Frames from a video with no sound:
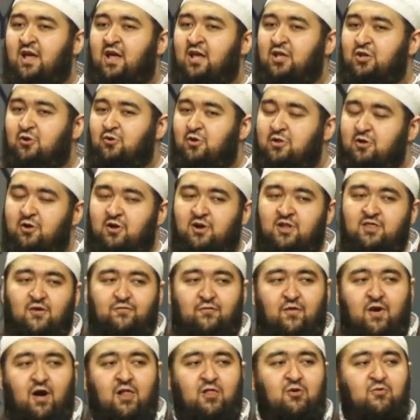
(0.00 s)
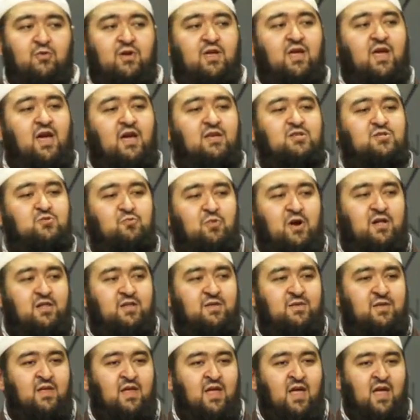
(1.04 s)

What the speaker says: you learn the following as well.